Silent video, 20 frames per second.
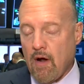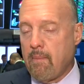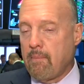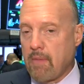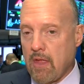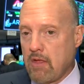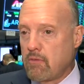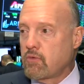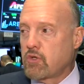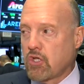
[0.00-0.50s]

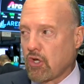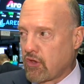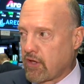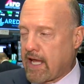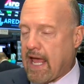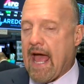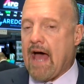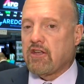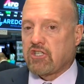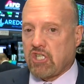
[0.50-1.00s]
from the, till the
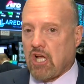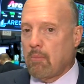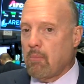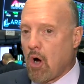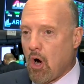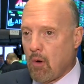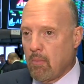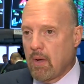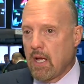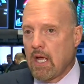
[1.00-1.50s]
cows come
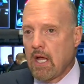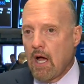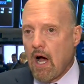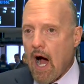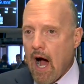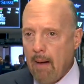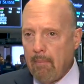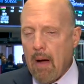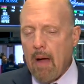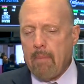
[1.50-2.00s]
home.
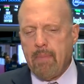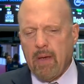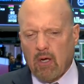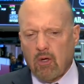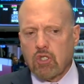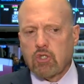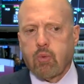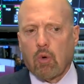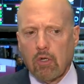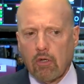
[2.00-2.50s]
Uh, my
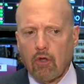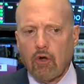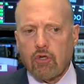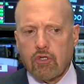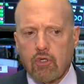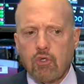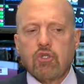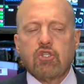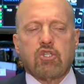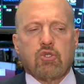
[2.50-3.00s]
pickles were a little
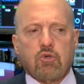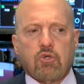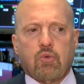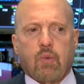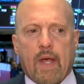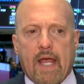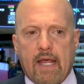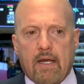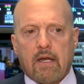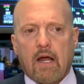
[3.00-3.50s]
too
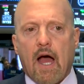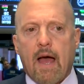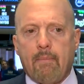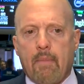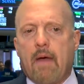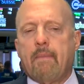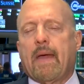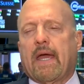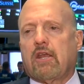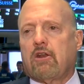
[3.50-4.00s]
sweet. I
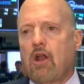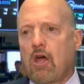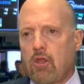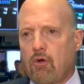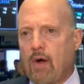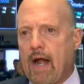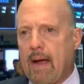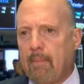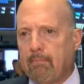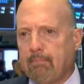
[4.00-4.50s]
might make
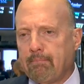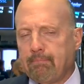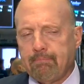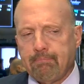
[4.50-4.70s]
another round.